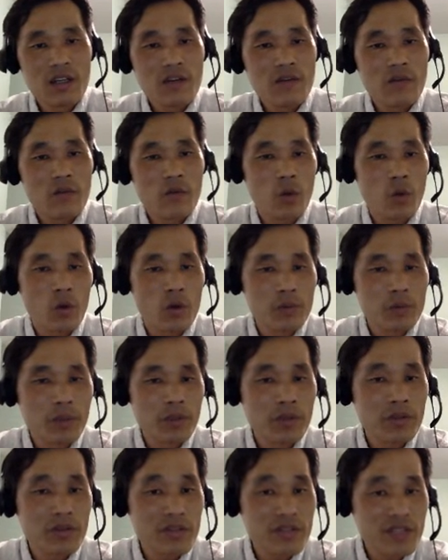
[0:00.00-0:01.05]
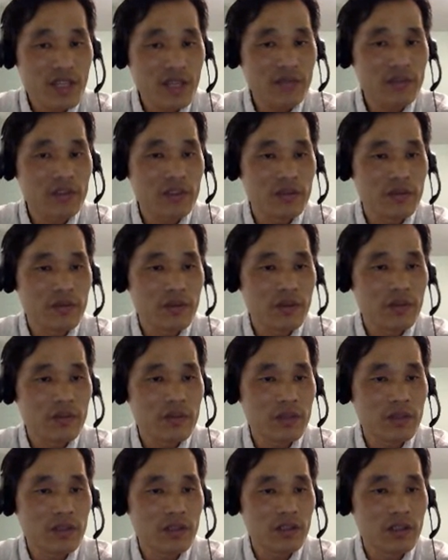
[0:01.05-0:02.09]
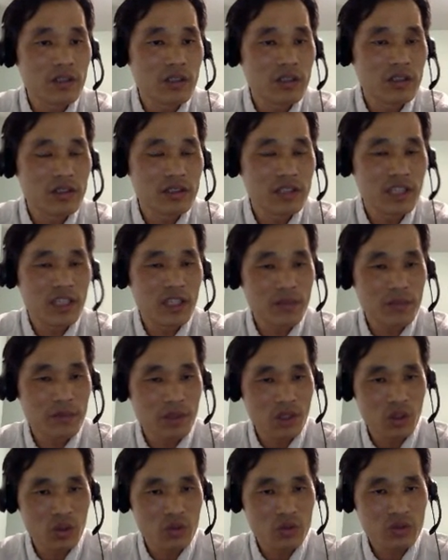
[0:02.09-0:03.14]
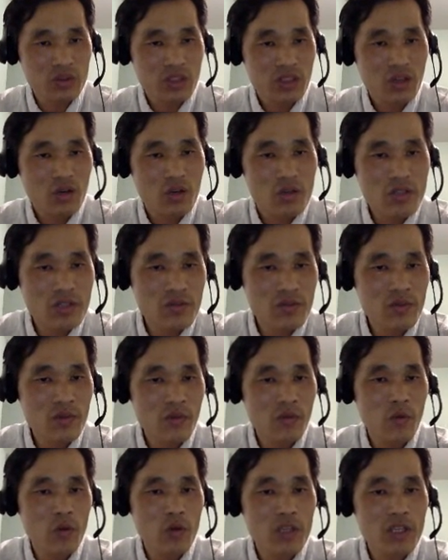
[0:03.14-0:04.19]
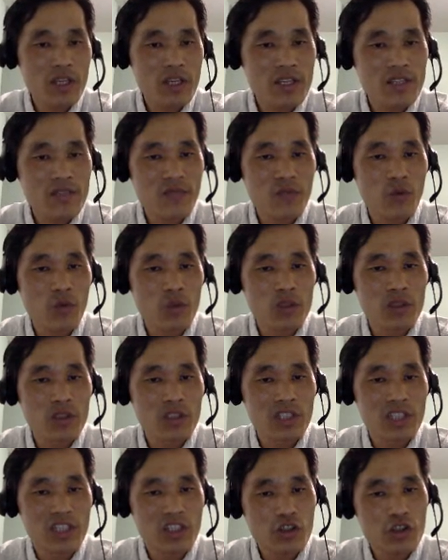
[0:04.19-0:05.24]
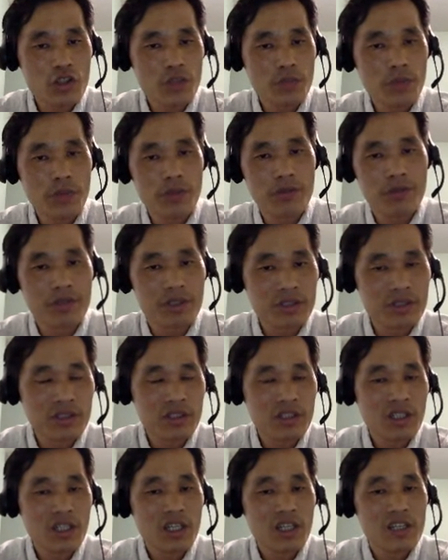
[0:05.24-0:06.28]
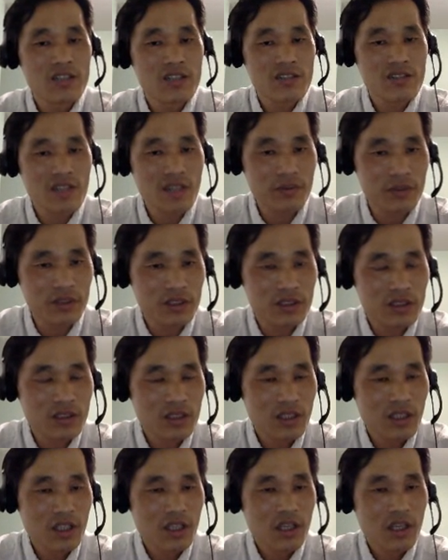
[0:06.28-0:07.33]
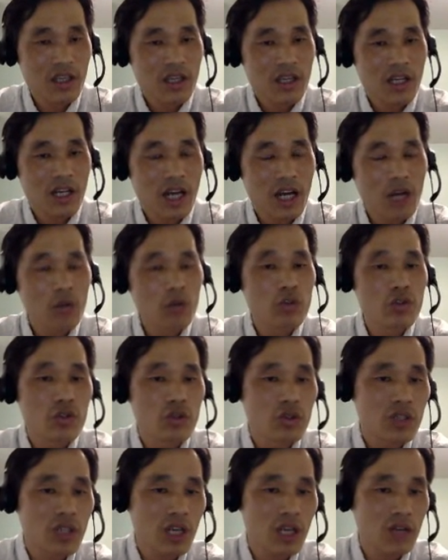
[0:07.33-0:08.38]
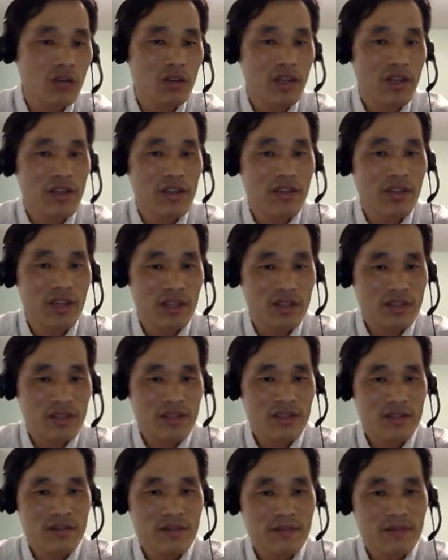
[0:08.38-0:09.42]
for period 7 from the data below. Assume the forecast for the initial period is 7. And how would you calculate this?